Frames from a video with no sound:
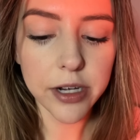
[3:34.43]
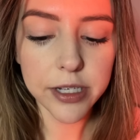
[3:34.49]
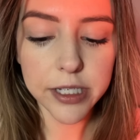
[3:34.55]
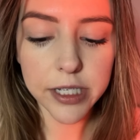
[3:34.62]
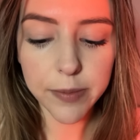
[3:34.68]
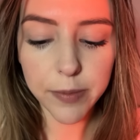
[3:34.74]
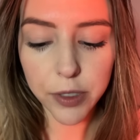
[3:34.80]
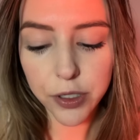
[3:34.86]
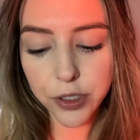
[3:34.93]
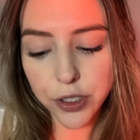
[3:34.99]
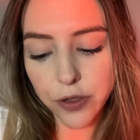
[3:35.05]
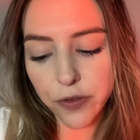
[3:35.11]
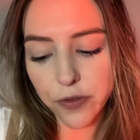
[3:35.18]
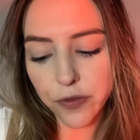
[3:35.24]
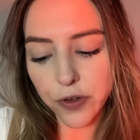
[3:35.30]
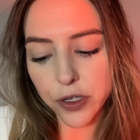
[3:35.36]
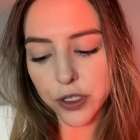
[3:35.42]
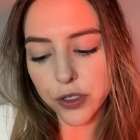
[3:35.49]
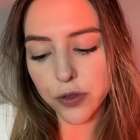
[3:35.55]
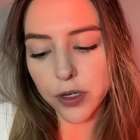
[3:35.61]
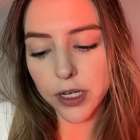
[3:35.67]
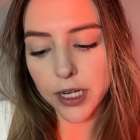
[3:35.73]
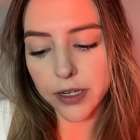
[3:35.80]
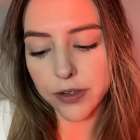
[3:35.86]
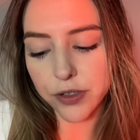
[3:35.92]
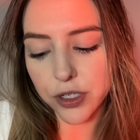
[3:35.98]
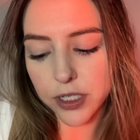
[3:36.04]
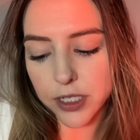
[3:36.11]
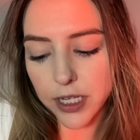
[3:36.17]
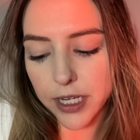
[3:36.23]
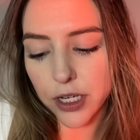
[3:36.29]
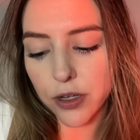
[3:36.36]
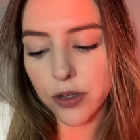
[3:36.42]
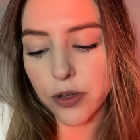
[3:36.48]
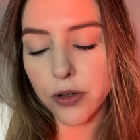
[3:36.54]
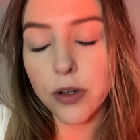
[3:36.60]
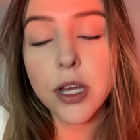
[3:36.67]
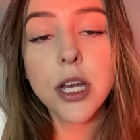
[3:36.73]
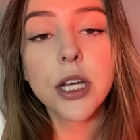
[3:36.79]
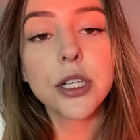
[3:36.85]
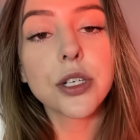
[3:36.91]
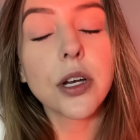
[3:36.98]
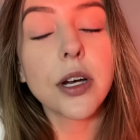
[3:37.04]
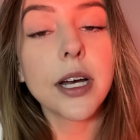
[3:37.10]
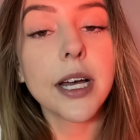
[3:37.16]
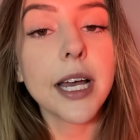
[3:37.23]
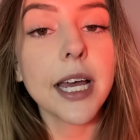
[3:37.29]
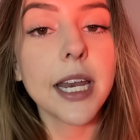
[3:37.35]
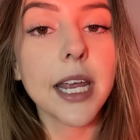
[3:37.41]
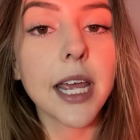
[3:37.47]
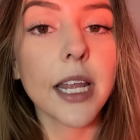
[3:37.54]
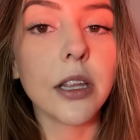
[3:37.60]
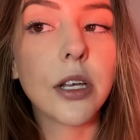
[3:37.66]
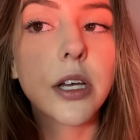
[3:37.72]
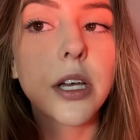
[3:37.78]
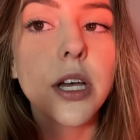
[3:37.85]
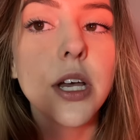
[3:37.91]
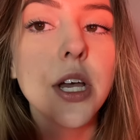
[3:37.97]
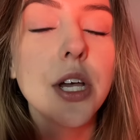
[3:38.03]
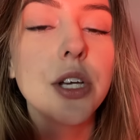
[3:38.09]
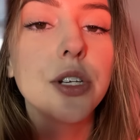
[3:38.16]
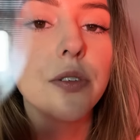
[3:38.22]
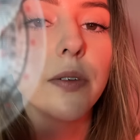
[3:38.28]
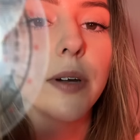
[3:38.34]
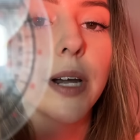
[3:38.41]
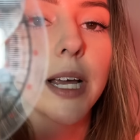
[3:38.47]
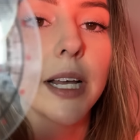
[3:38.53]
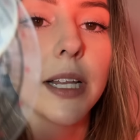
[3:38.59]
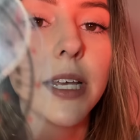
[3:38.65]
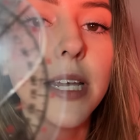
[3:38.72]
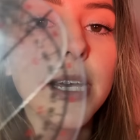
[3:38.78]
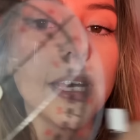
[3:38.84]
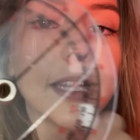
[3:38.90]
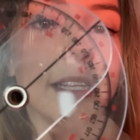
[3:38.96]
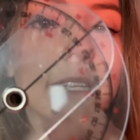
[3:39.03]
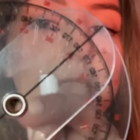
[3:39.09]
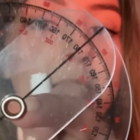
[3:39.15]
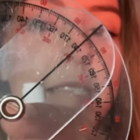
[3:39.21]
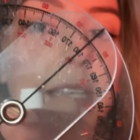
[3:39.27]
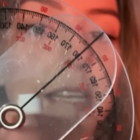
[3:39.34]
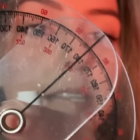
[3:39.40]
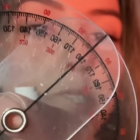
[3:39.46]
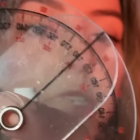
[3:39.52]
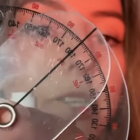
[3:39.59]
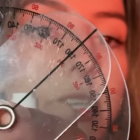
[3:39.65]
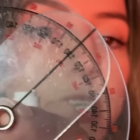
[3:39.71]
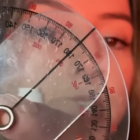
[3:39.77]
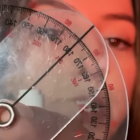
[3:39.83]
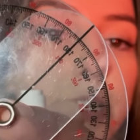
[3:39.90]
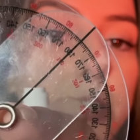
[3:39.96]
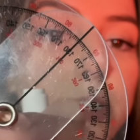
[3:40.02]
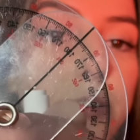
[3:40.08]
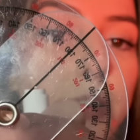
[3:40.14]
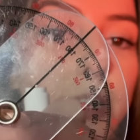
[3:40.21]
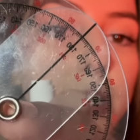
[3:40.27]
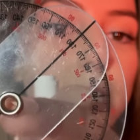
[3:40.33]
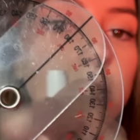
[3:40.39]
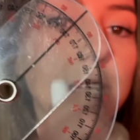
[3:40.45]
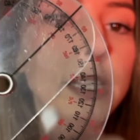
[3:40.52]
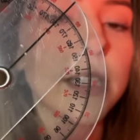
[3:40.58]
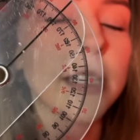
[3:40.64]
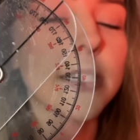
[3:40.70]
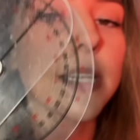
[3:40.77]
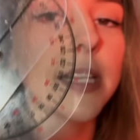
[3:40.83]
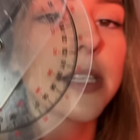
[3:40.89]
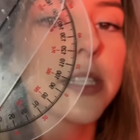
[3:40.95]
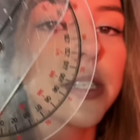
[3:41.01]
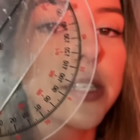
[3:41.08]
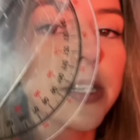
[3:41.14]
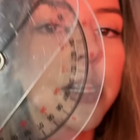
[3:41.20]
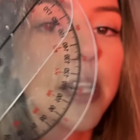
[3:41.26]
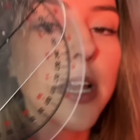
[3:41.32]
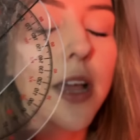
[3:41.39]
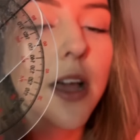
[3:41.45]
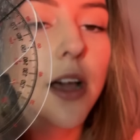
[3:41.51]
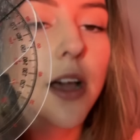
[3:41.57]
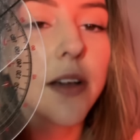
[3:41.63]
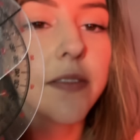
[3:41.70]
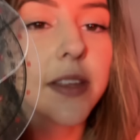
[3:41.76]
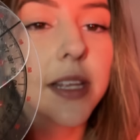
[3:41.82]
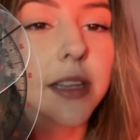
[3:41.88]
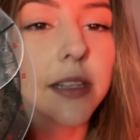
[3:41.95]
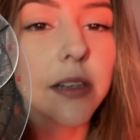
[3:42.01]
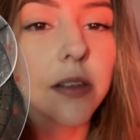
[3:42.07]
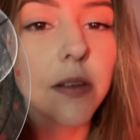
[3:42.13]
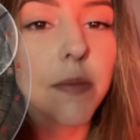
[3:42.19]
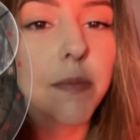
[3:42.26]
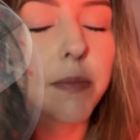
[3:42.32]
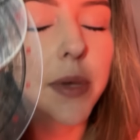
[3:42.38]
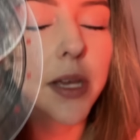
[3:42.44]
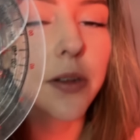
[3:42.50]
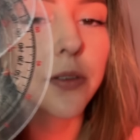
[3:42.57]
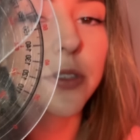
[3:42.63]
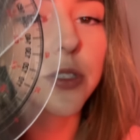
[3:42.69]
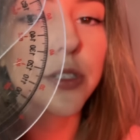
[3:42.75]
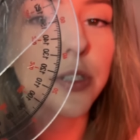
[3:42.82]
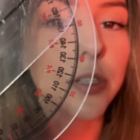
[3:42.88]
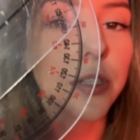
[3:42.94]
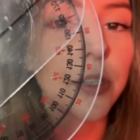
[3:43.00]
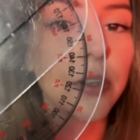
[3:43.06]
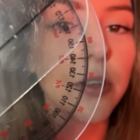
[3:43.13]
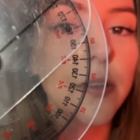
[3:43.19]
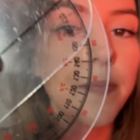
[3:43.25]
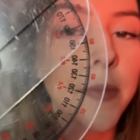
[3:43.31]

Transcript: Similar to the first one, I'd just like you to go ahead and look directly in the center here, directly in the center of that little metal circle.